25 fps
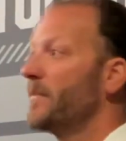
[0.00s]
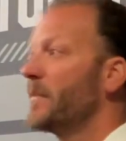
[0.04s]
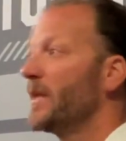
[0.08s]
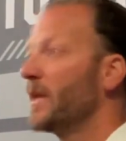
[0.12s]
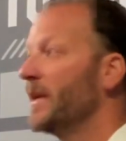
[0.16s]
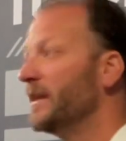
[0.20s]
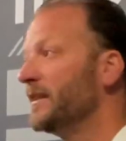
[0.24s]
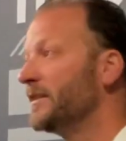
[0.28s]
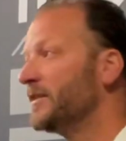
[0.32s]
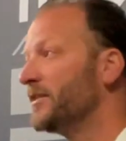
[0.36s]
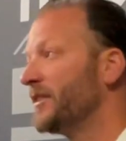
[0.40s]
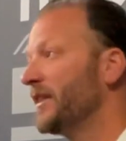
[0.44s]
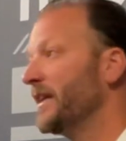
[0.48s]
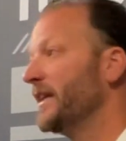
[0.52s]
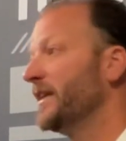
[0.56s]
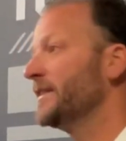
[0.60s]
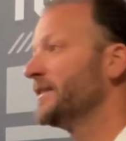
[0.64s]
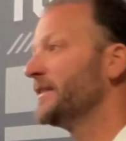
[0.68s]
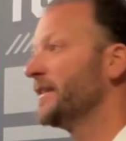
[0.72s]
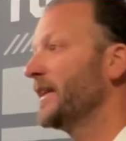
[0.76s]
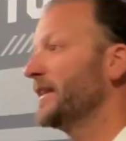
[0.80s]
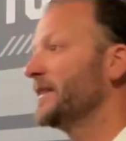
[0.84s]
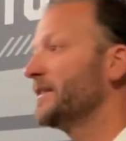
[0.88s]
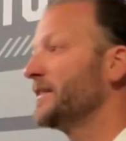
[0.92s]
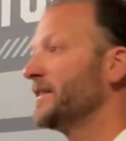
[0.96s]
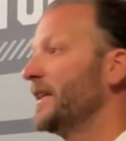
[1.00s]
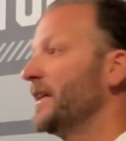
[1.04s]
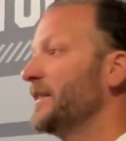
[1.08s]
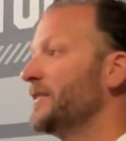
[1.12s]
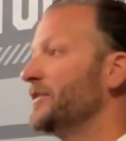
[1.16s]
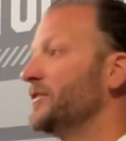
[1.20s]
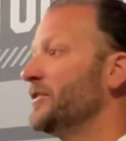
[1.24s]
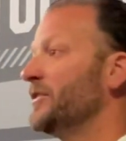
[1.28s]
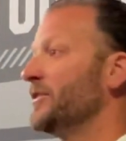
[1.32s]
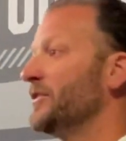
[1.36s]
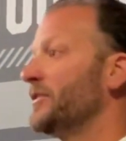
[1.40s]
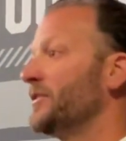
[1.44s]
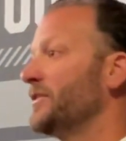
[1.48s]
instincts
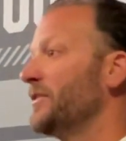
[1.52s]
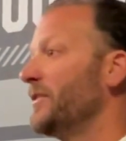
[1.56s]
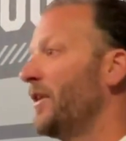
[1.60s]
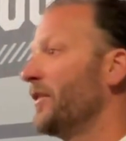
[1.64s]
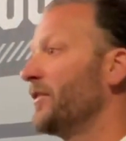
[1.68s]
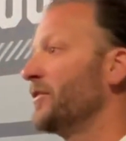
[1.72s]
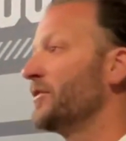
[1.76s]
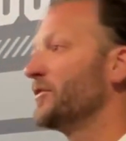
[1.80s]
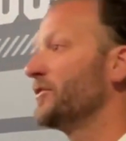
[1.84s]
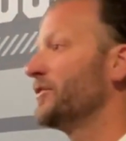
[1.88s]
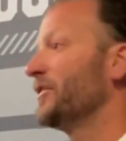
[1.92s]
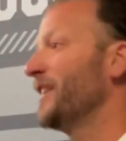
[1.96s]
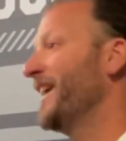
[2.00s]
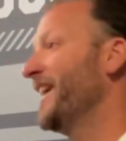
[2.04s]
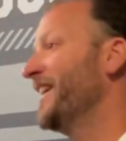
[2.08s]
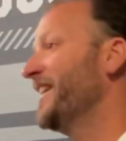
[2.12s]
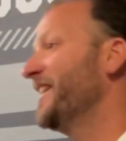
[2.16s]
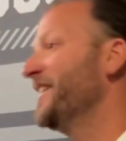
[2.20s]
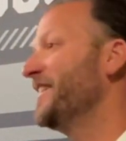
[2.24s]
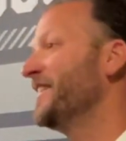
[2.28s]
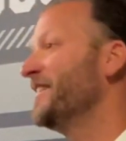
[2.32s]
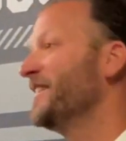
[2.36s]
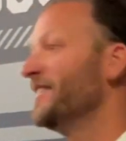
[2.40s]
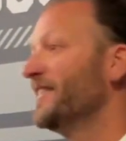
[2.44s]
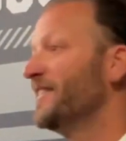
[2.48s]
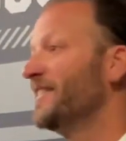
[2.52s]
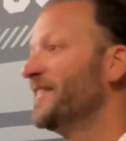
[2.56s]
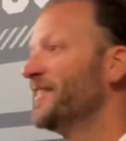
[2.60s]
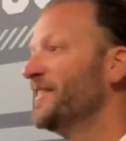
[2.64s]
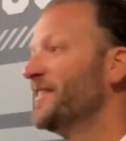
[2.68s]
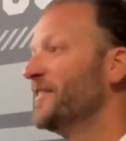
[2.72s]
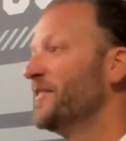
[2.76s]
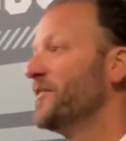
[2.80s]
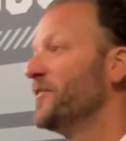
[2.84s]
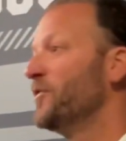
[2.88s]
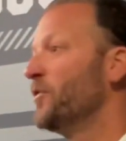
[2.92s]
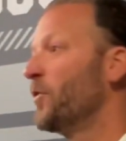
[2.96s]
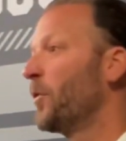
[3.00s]
as just understanding
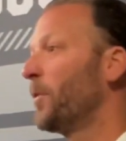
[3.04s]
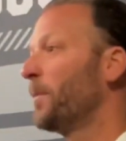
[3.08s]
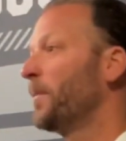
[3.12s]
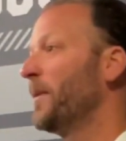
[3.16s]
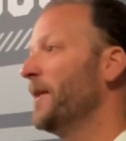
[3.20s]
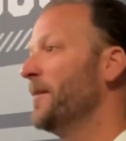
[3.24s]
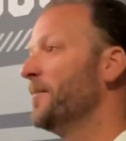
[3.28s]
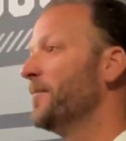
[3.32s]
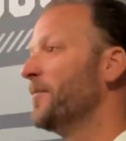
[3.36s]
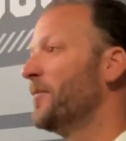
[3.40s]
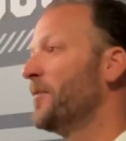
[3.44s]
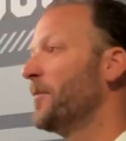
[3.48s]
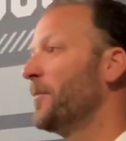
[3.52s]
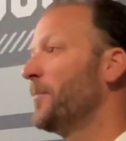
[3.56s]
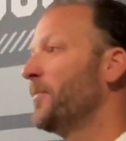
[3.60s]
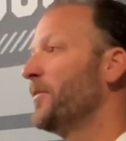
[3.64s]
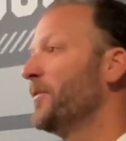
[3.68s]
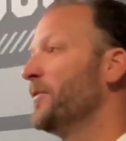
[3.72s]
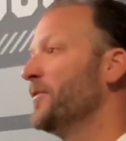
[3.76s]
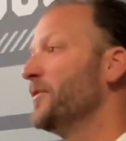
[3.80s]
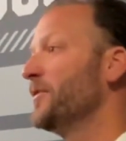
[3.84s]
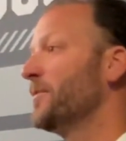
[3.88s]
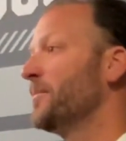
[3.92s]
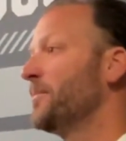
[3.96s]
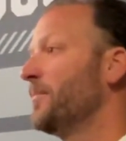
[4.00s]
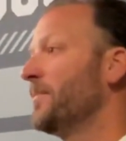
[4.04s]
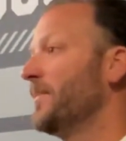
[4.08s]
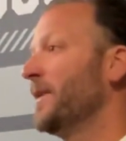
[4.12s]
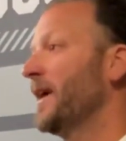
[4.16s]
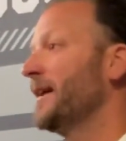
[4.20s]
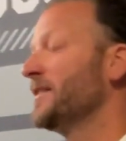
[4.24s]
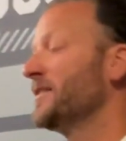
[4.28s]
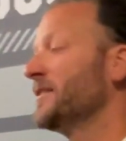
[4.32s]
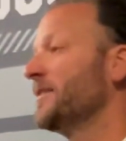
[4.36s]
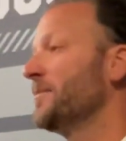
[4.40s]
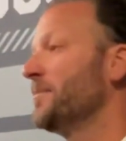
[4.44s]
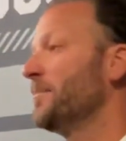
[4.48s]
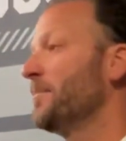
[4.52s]
your people and putting your
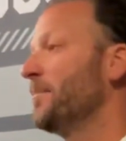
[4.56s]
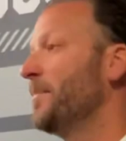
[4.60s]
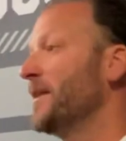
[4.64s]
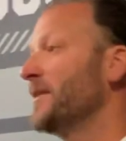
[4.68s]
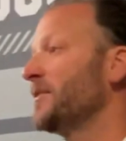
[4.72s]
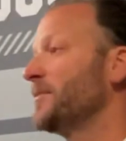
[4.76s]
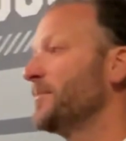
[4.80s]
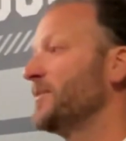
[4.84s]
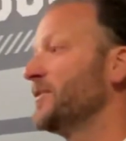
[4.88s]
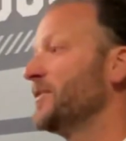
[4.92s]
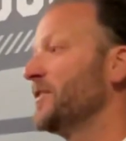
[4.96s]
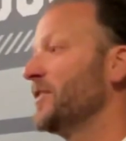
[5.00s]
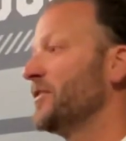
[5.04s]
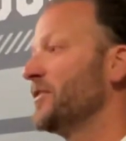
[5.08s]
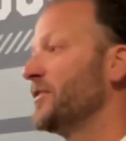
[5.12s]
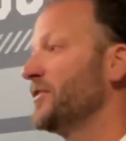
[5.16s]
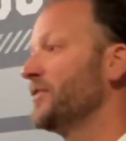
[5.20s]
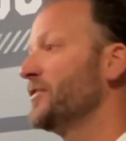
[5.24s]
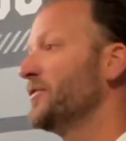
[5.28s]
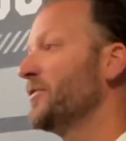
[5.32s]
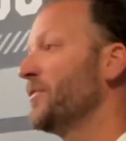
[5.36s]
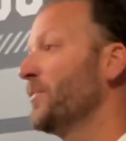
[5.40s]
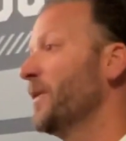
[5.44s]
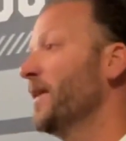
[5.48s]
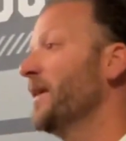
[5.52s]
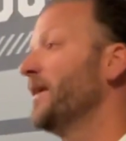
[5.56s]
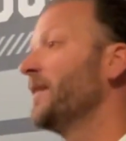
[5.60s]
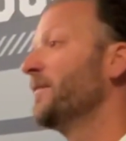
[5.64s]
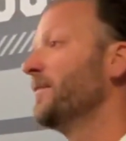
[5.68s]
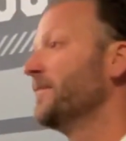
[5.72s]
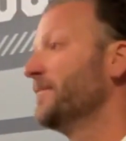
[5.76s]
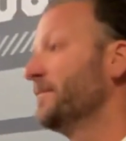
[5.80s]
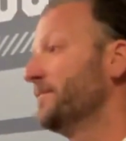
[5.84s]
guys in best position to win.